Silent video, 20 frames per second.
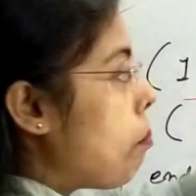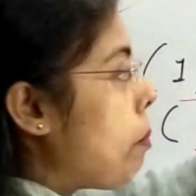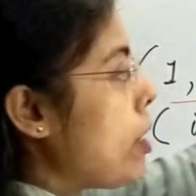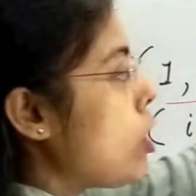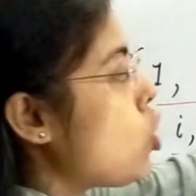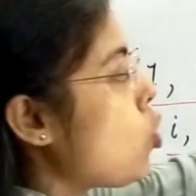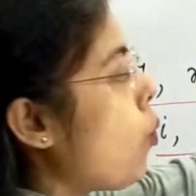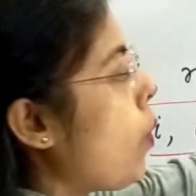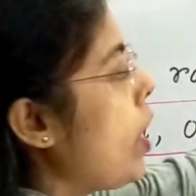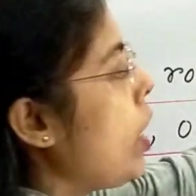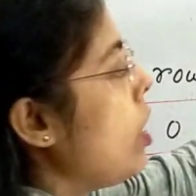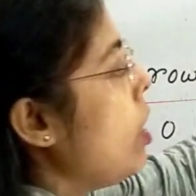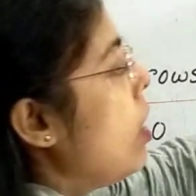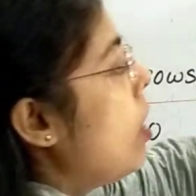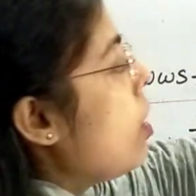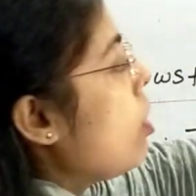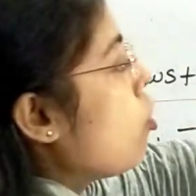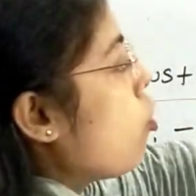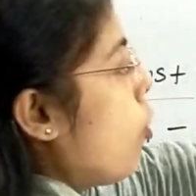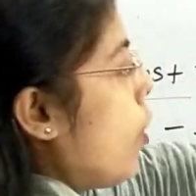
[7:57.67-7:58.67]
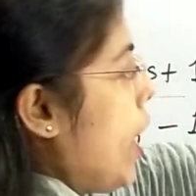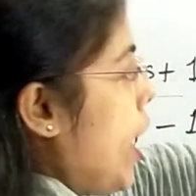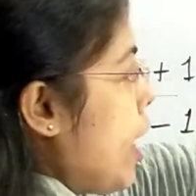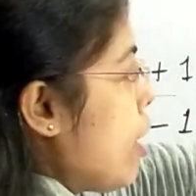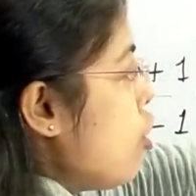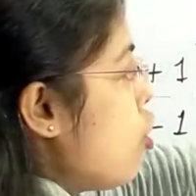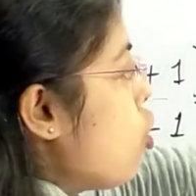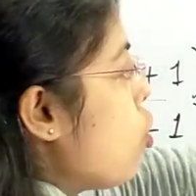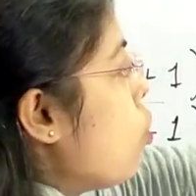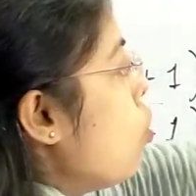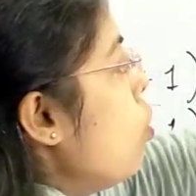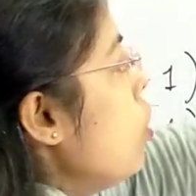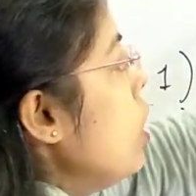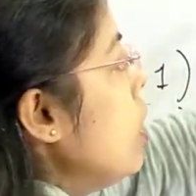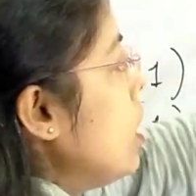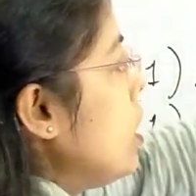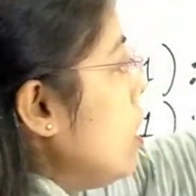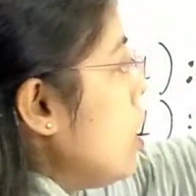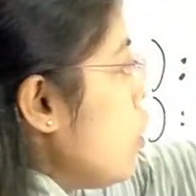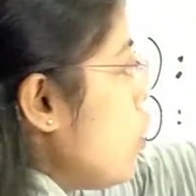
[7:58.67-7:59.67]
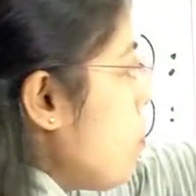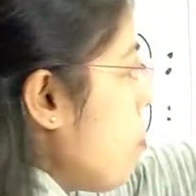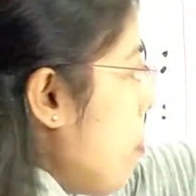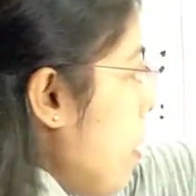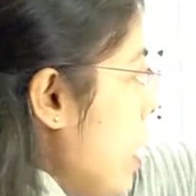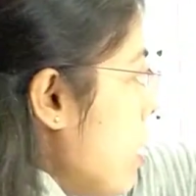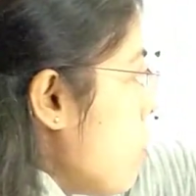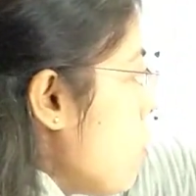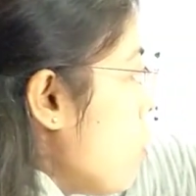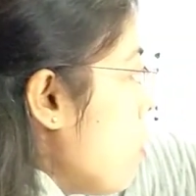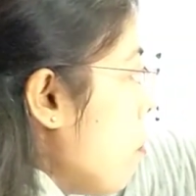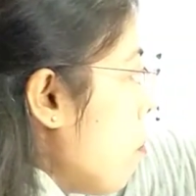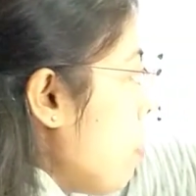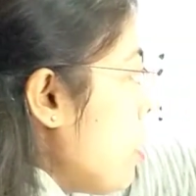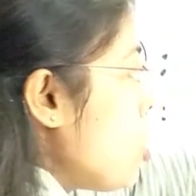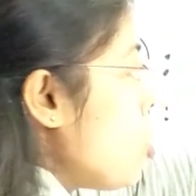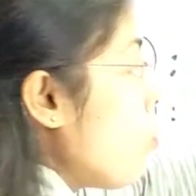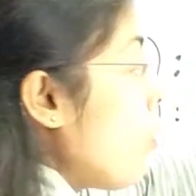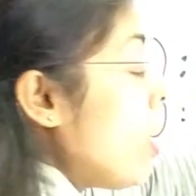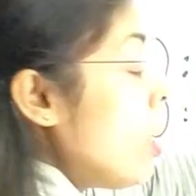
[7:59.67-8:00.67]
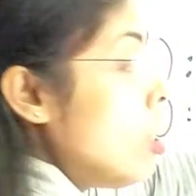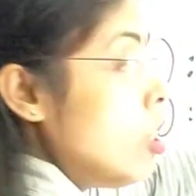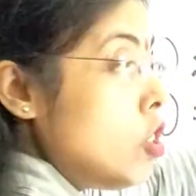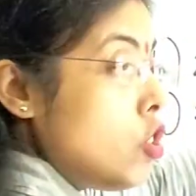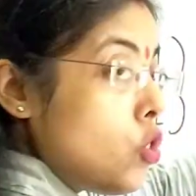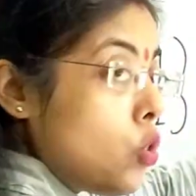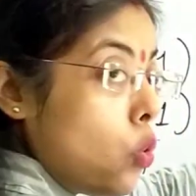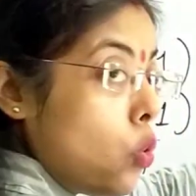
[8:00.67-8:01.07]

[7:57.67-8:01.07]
between 3 and 2, the space between